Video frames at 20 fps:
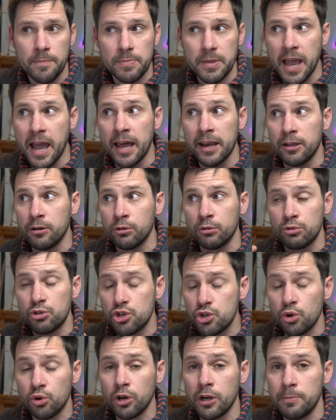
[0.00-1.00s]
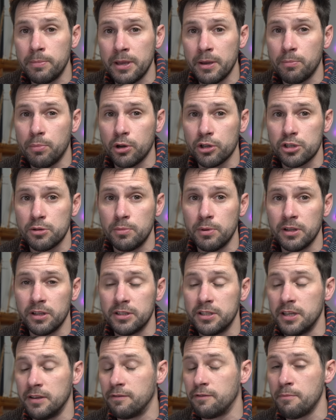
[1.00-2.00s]
and it will shortly be a
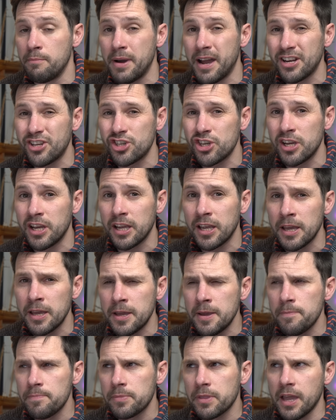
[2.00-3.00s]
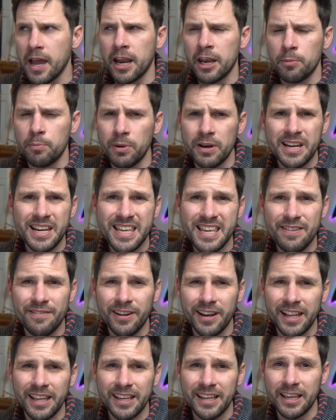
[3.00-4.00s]
possibility for Magic and I believe
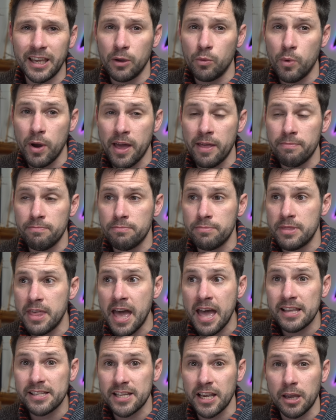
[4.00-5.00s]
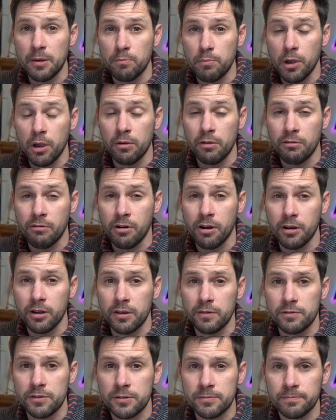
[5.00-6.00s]
Alinghi when their second boat
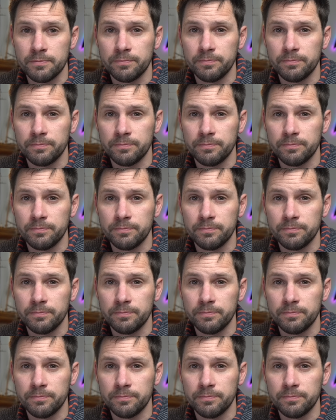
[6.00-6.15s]
arrives.